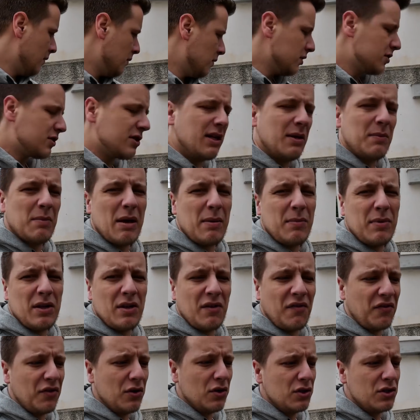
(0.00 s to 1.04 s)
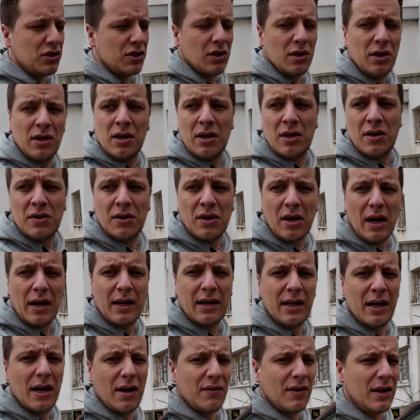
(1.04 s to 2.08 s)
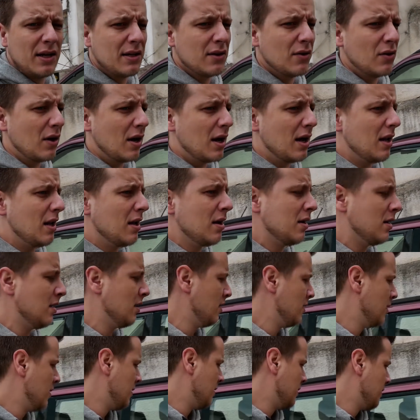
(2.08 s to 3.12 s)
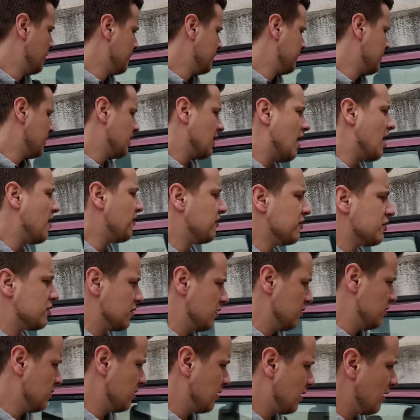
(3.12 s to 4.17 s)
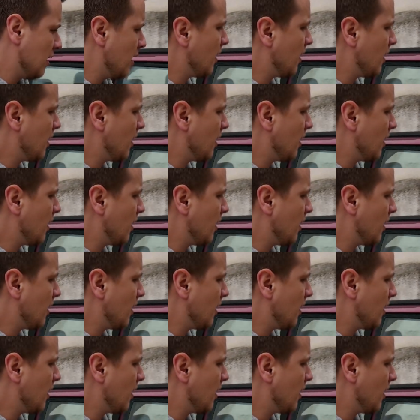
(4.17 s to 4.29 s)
we'll see, maybe in the future. Agria, right? Or Afisha. Okay,